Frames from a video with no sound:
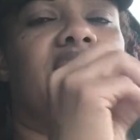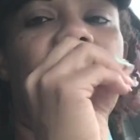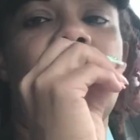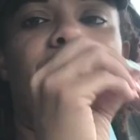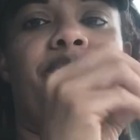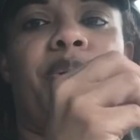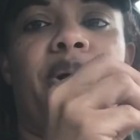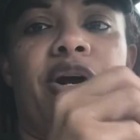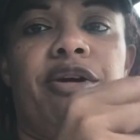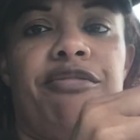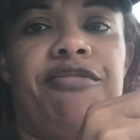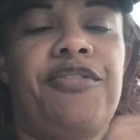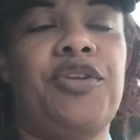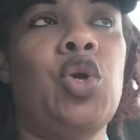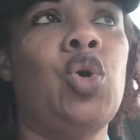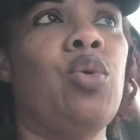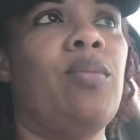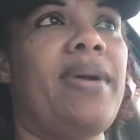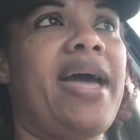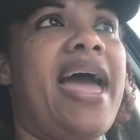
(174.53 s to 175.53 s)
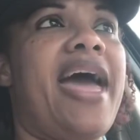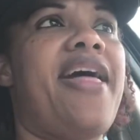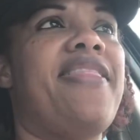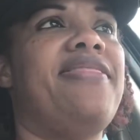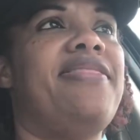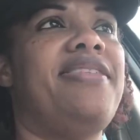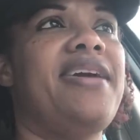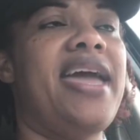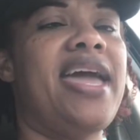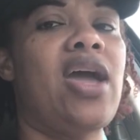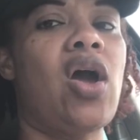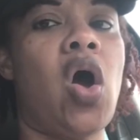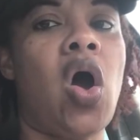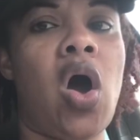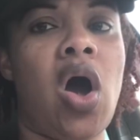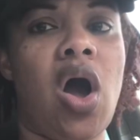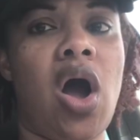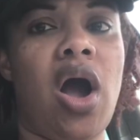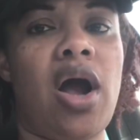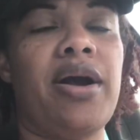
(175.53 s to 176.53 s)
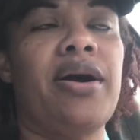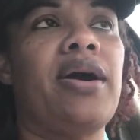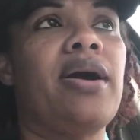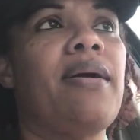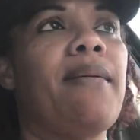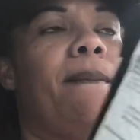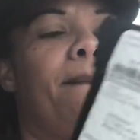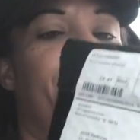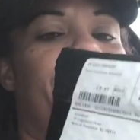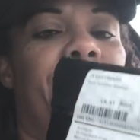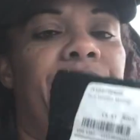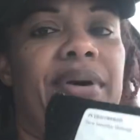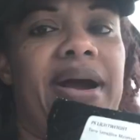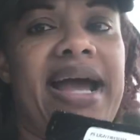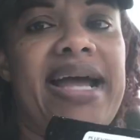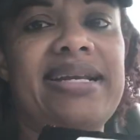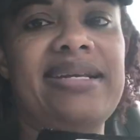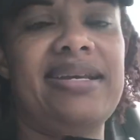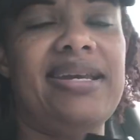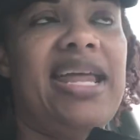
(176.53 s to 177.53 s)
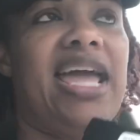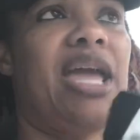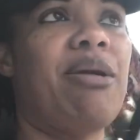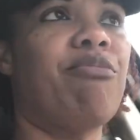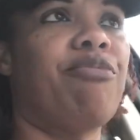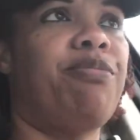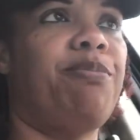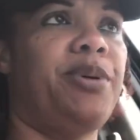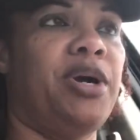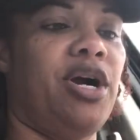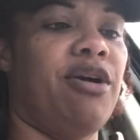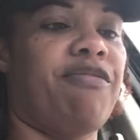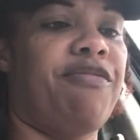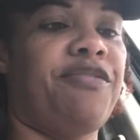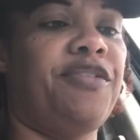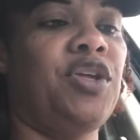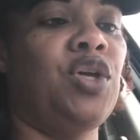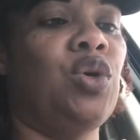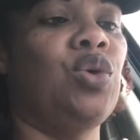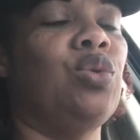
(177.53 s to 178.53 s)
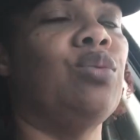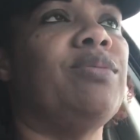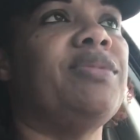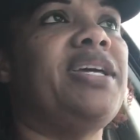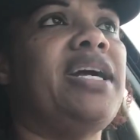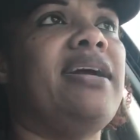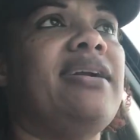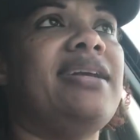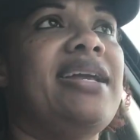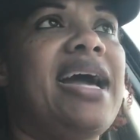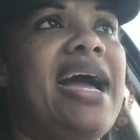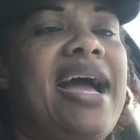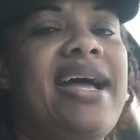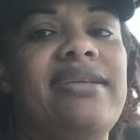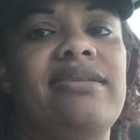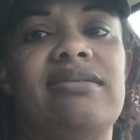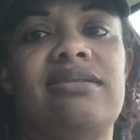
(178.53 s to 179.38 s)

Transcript: of perfume and they are brand name perfume they're not